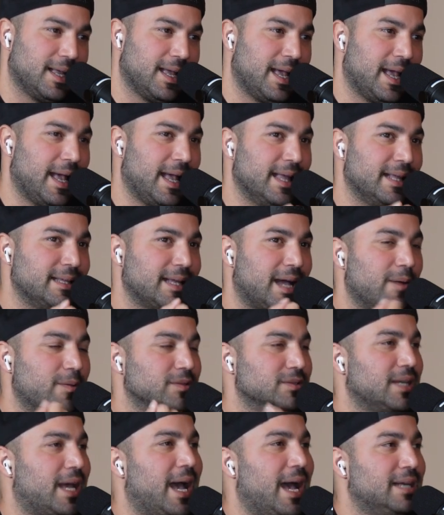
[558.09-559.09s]
And I
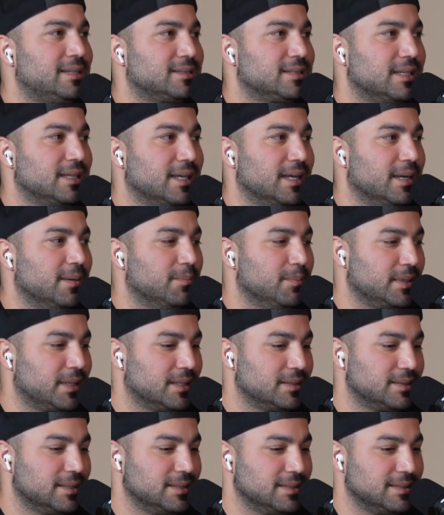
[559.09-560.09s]
was asking him,
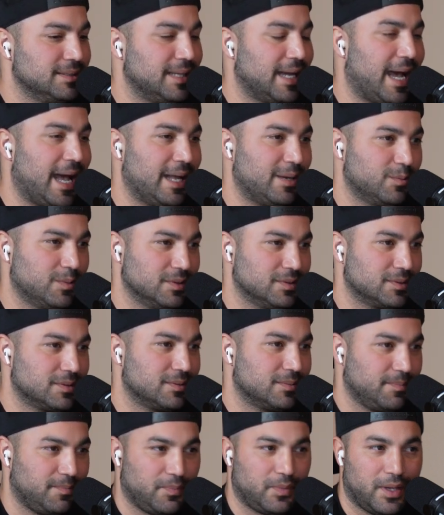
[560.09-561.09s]
because his dad was